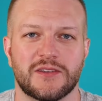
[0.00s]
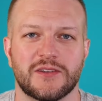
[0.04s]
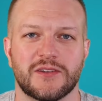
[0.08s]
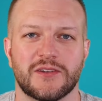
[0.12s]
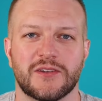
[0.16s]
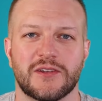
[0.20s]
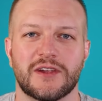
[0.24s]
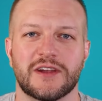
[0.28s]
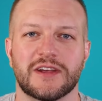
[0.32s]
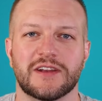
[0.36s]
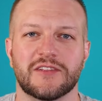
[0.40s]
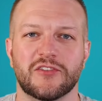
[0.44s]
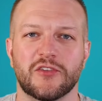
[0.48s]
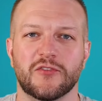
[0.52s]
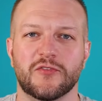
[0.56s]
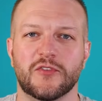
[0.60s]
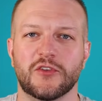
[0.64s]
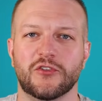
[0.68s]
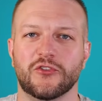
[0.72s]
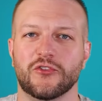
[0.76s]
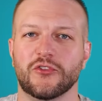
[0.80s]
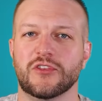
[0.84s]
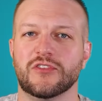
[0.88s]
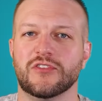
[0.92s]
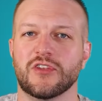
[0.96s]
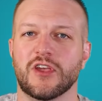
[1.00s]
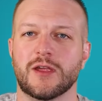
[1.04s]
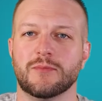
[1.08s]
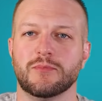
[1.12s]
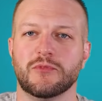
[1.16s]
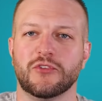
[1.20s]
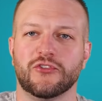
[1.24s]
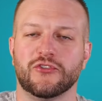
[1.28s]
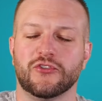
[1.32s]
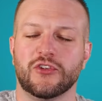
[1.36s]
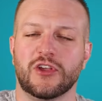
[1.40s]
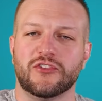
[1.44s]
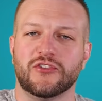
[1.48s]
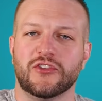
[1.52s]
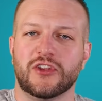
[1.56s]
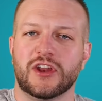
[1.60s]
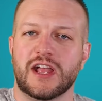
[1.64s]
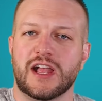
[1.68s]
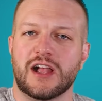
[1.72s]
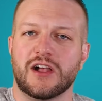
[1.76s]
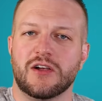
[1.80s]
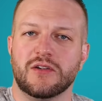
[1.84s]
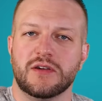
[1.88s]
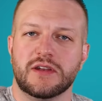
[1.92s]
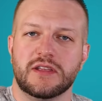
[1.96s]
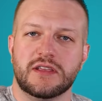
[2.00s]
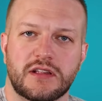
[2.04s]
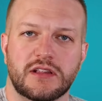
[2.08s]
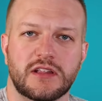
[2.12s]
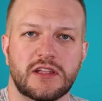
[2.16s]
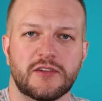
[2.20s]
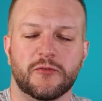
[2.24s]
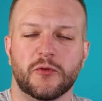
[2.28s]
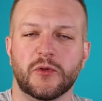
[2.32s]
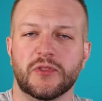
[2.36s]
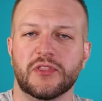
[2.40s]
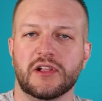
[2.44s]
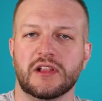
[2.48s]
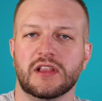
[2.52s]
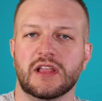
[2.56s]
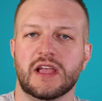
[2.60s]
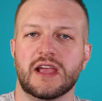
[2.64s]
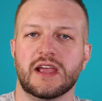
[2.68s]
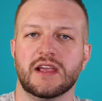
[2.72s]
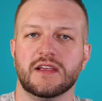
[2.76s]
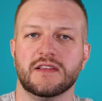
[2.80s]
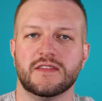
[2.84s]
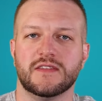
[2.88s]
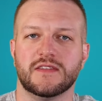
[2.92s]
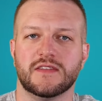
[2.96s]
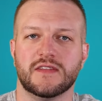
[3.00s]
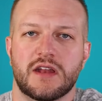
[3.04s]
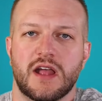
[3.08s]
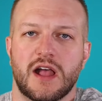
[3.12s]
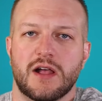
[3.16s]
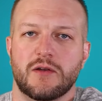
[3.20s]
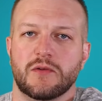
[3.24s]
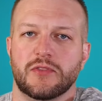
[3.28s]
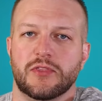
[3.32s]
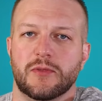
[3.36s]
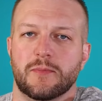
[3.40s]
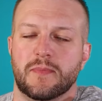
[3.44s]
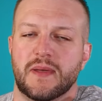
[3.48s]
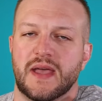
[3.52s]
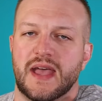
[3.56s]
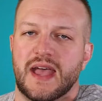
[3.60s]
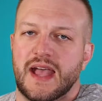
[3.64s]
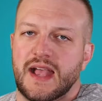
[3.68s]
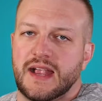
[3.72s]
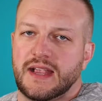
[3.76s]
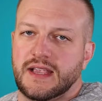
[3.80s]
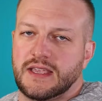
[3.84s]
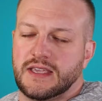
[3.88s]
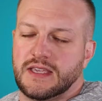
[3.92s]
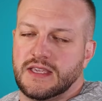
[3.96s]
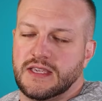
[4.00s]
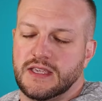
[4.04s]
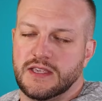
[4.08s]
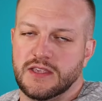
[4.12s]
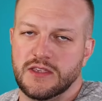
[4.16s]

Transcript: Alright, it's officially time to stretch it out. Lift with the legs, not with the back.